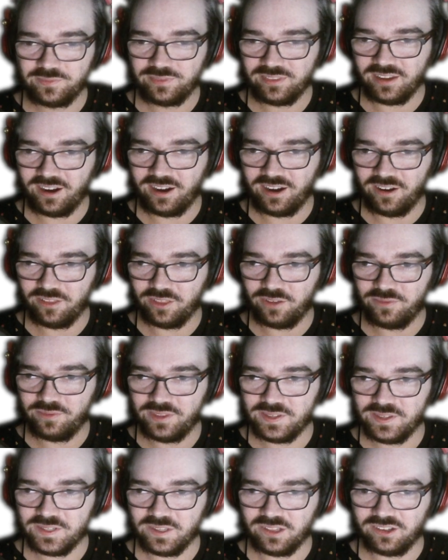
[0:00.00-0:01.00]
I love
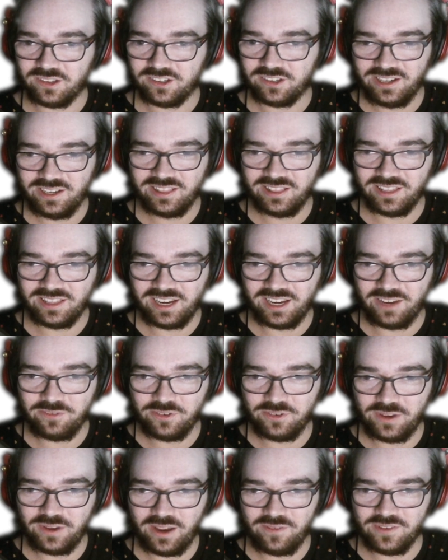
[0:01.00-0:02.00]
this a lot. Like, have
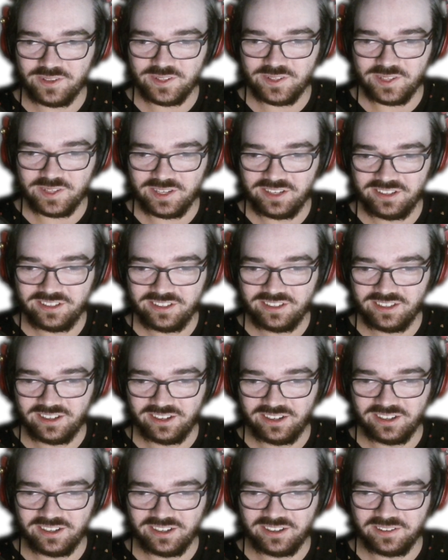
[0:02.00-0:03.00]
you ever seen
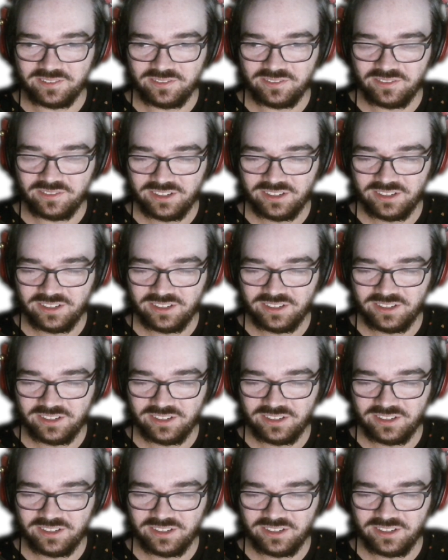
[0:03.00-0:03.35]
an